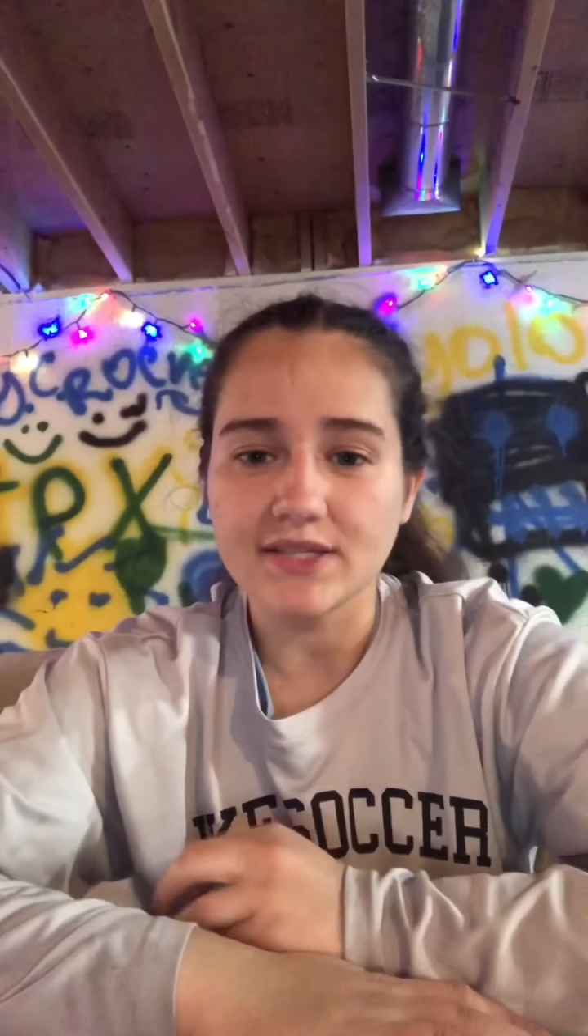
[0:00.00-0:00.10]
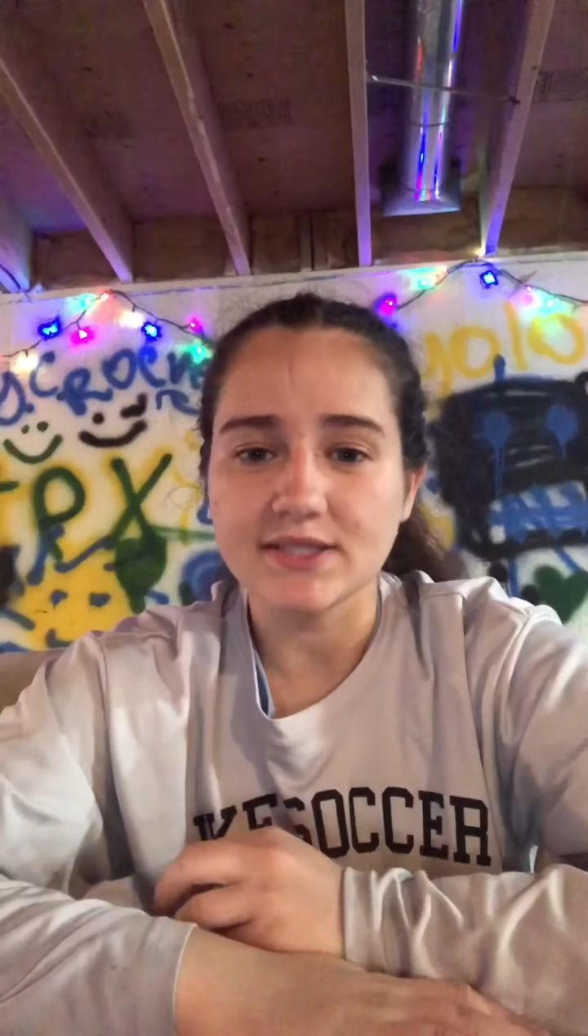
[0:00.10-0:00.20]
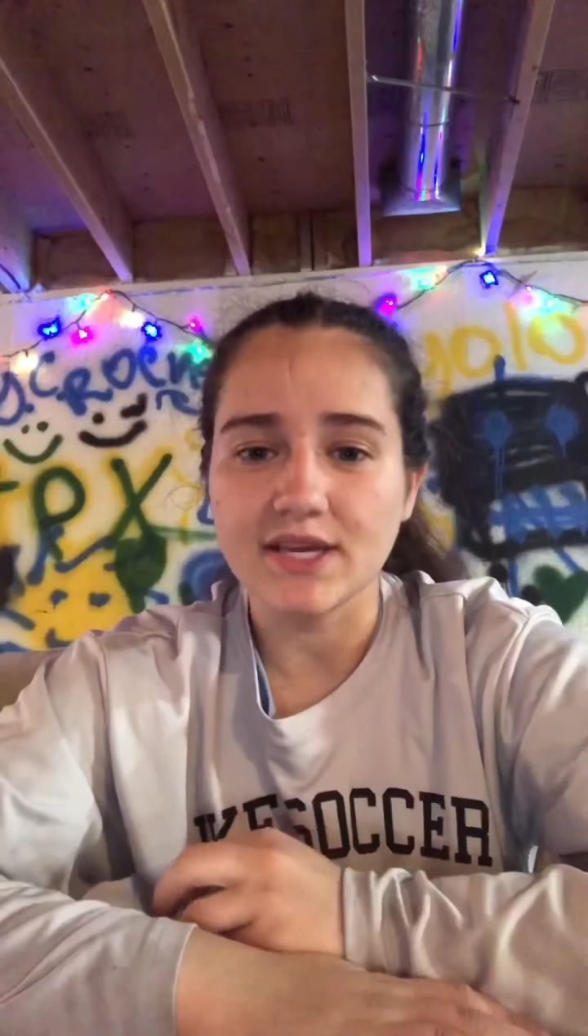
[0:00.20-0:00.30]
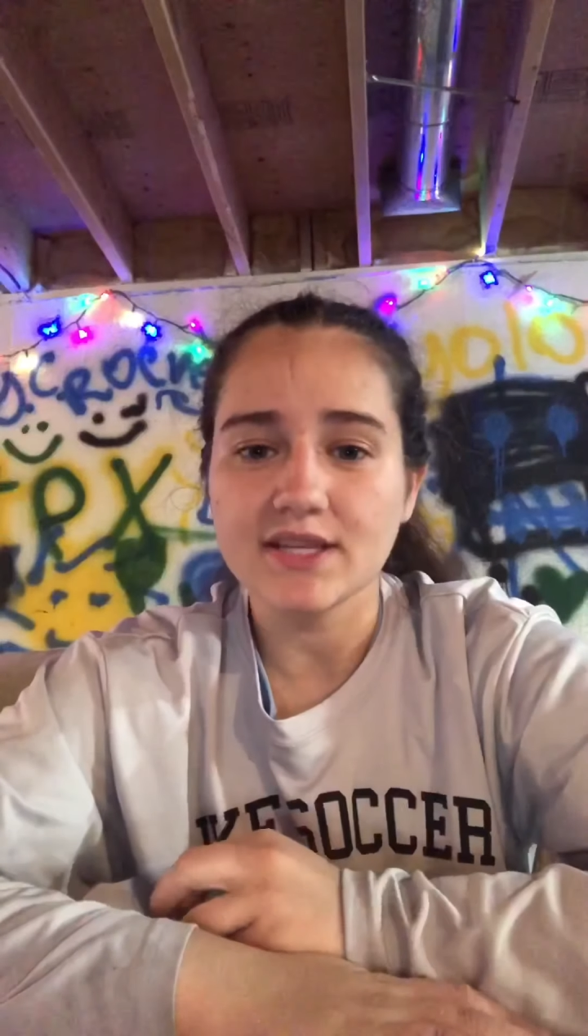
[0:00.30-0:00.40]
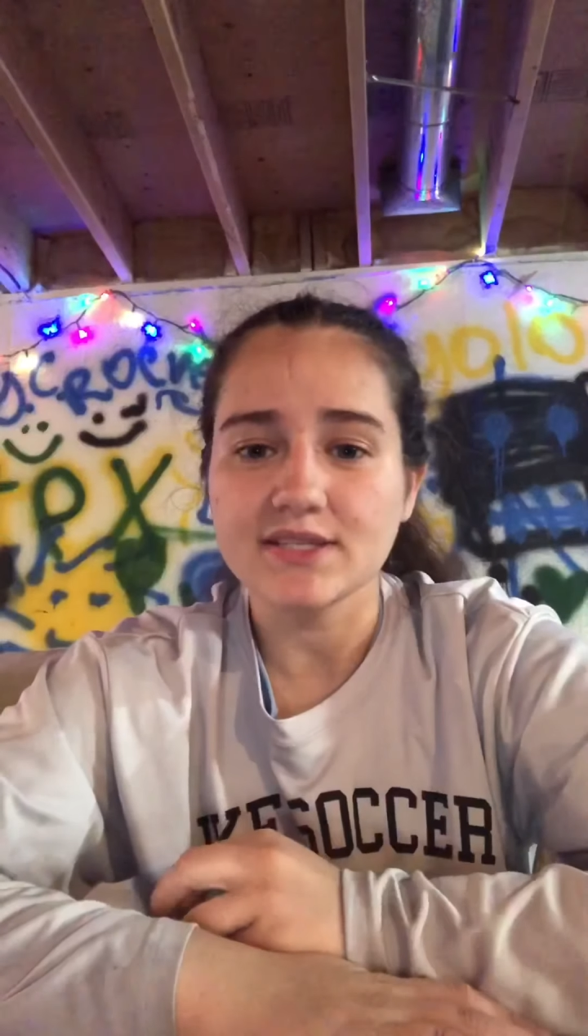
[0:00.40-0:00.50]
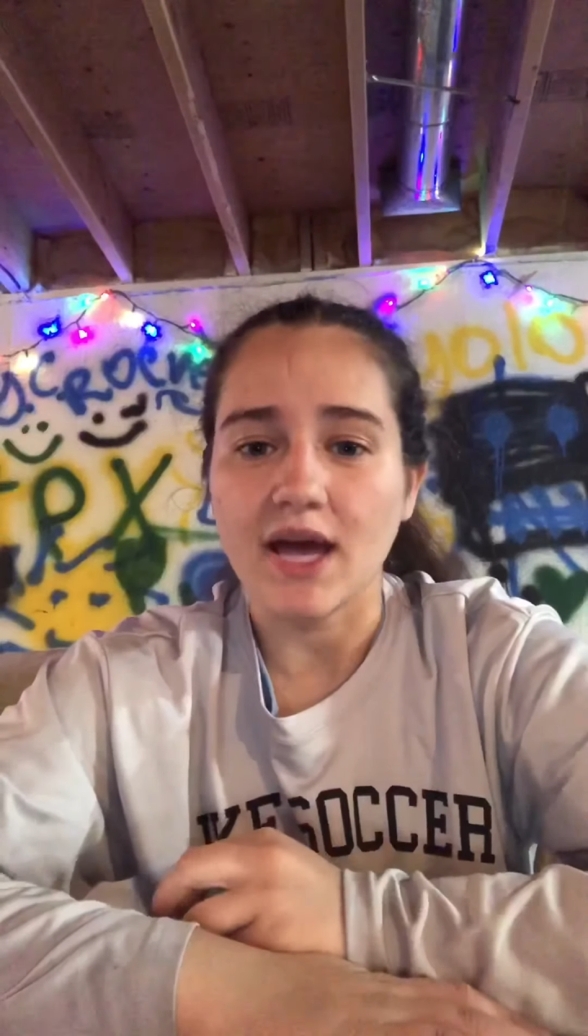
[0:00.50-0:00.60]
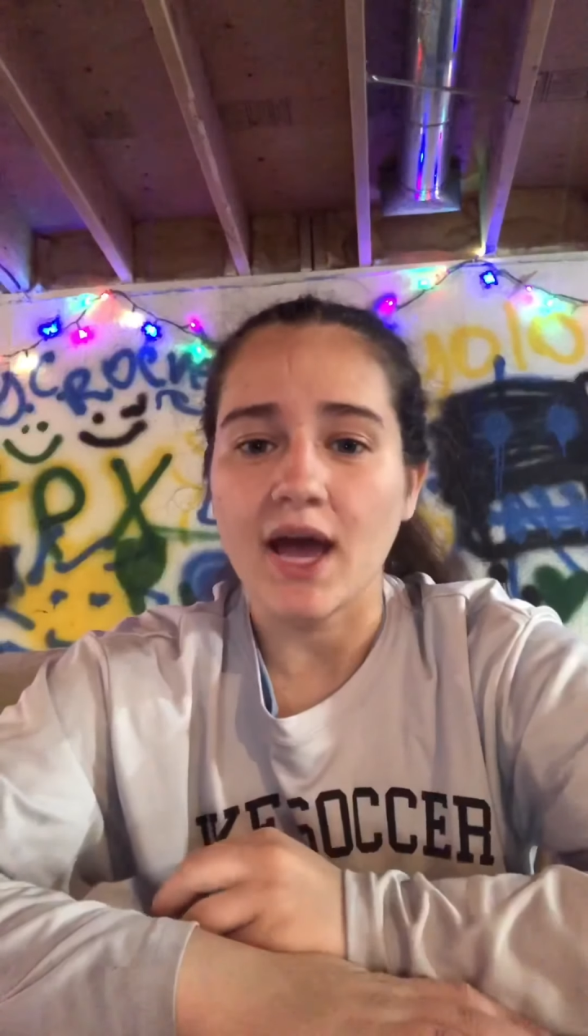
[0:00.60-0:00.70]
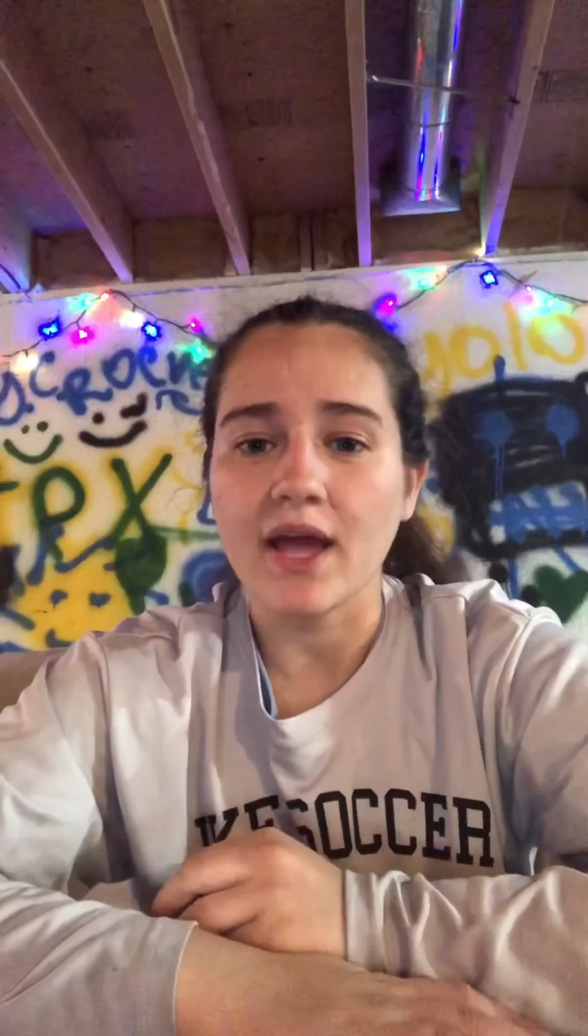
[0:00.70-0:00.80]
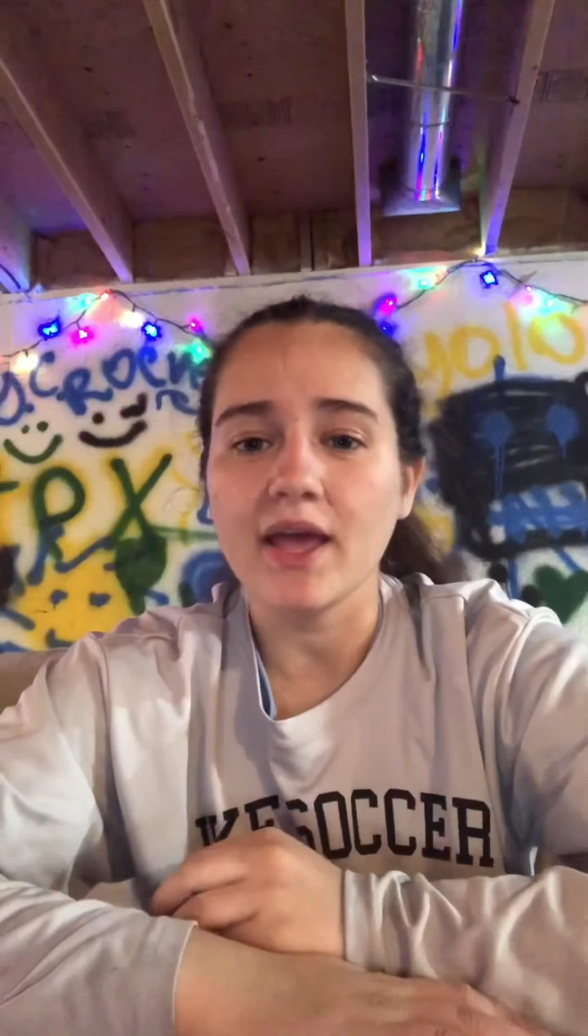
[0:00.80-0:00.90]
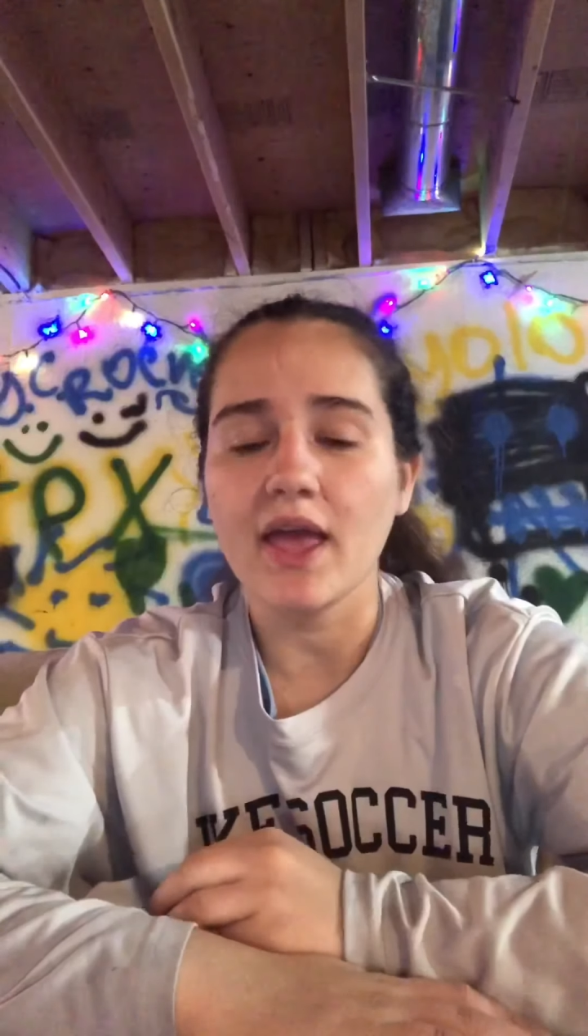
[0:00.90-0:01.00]

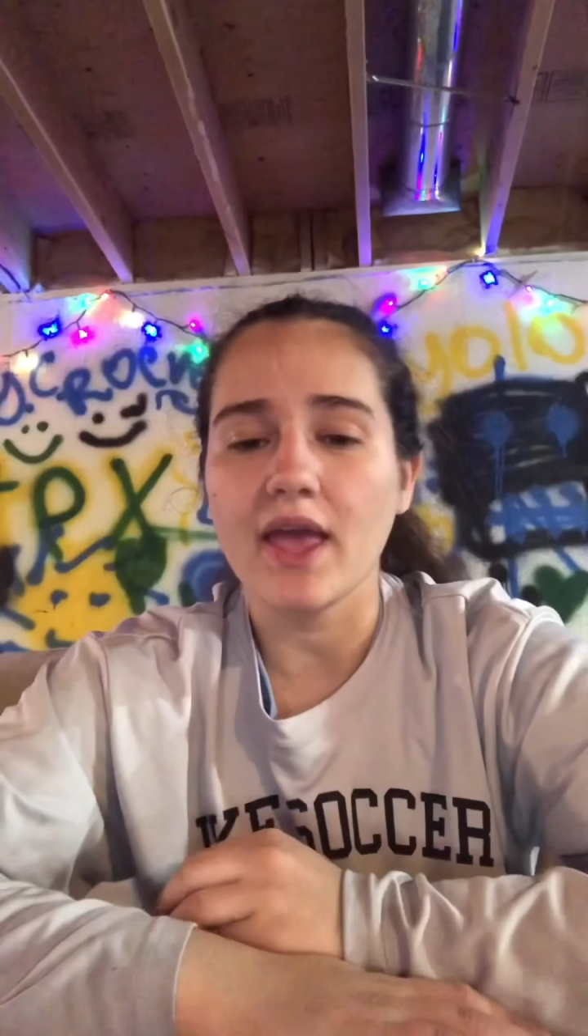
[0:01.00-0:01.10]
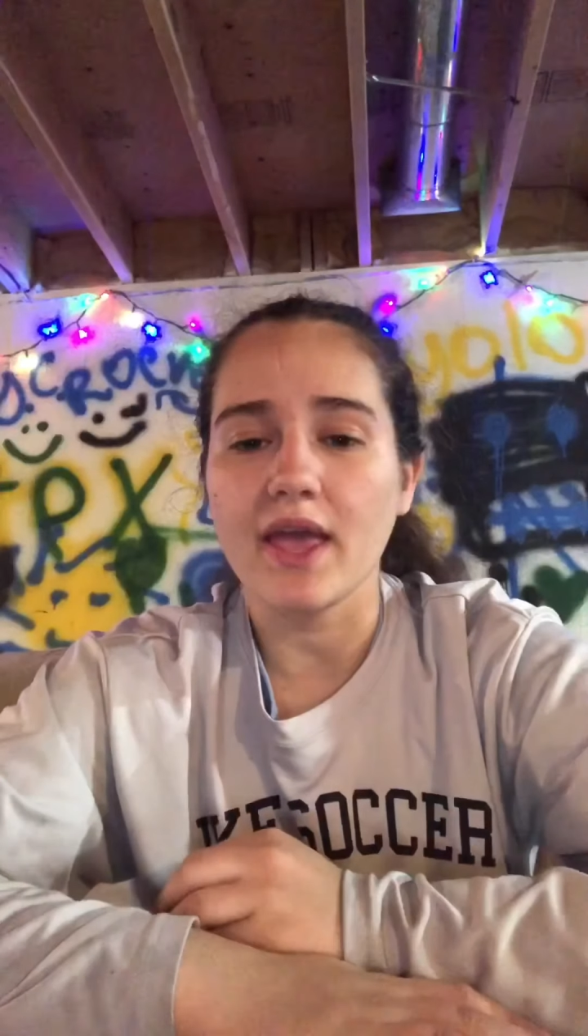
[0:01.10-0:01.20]
CSI